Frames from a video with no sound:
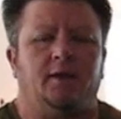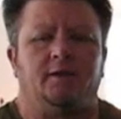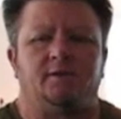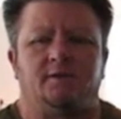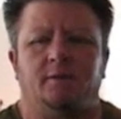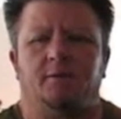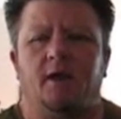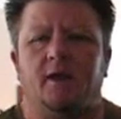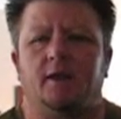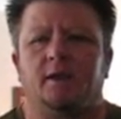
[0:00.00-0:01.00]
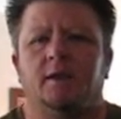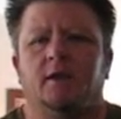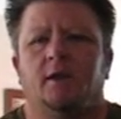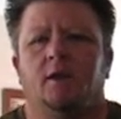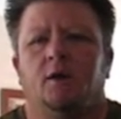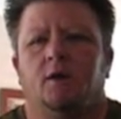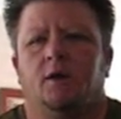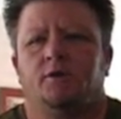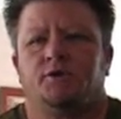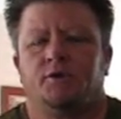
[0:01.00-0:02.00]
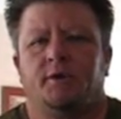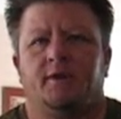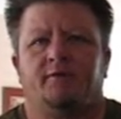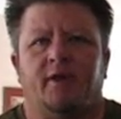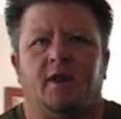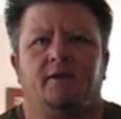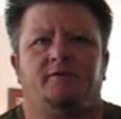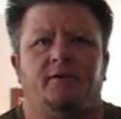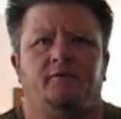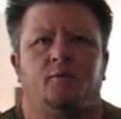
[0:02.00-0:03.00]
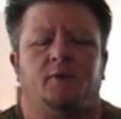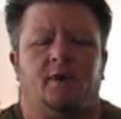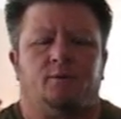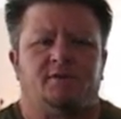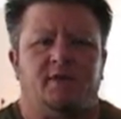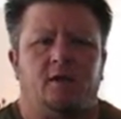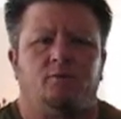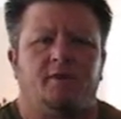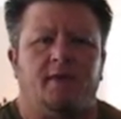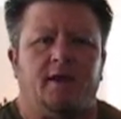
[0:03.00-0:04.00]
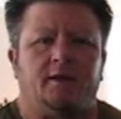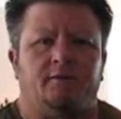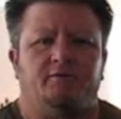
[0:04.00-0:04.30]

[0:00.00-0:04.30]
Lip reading: It seemed like during the valley fever, when I was down with that